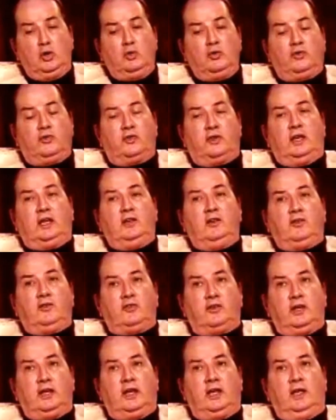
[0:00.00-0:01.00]

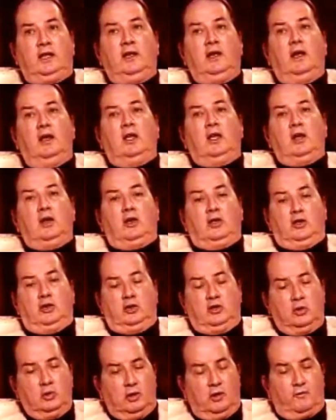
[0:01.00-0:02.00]
UCC,
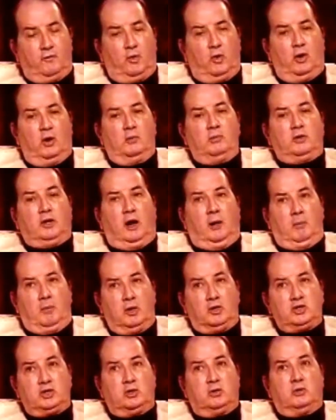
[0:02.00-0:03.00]
Uniform
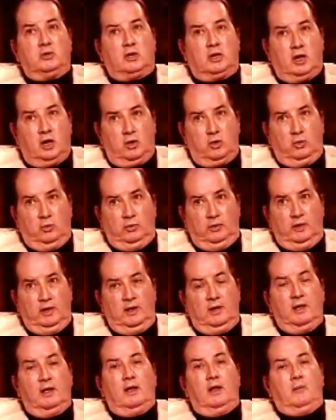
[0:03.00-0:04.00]
Commercial Code.
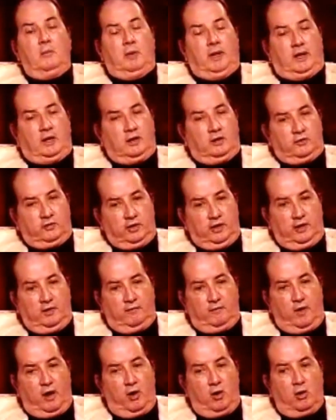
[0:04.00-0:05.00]
Because
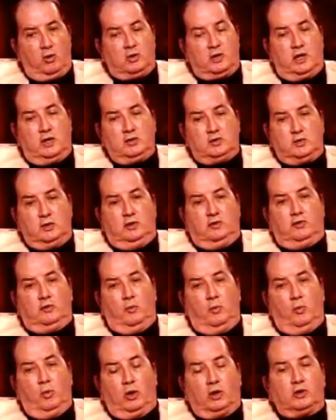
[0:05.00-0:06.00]
if all countries
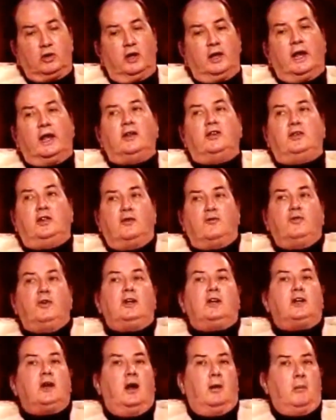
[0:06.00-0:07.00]
worked on a
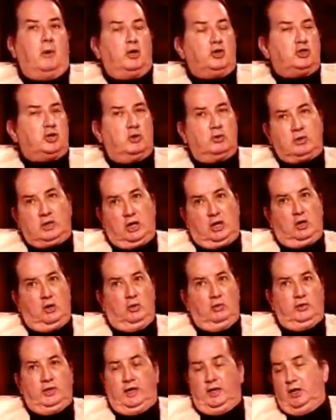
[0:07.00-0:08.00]
different commercial
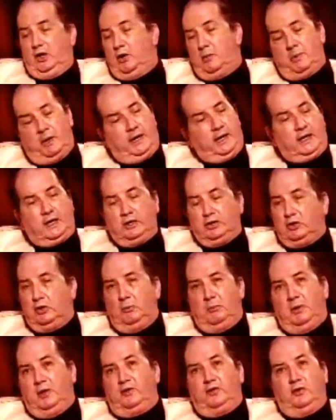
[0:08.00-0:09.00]
code, then nobody could do
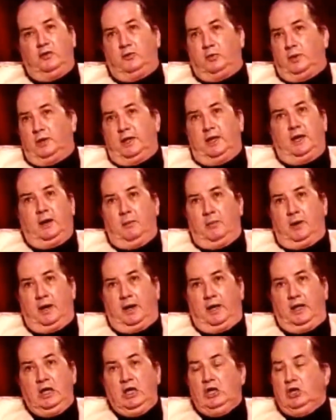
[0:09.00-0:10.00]
business with
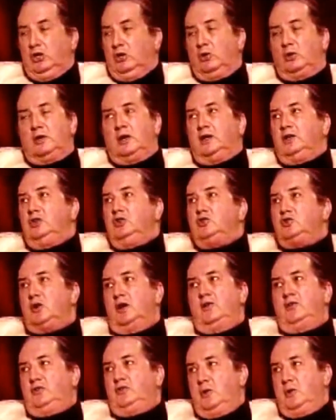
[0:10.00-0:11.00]
anybody. You couldn't
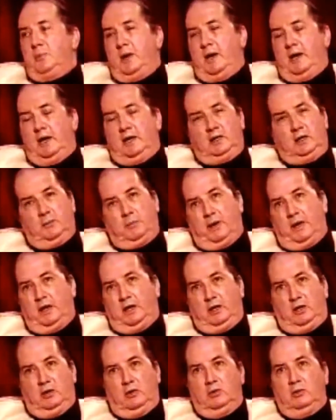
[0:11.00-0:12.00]
trust Japan to pay
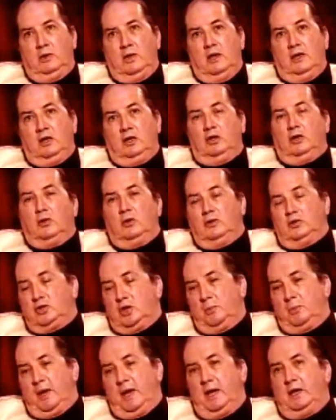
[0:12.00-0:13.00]
you. you
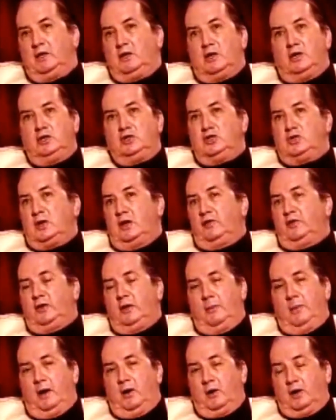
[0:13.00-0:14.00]
Japan couldn't trust
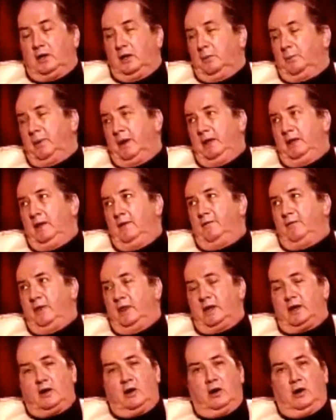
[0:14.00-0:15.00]
America to pay them for
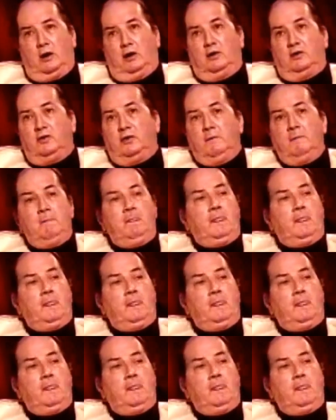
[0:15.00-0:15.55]
the cars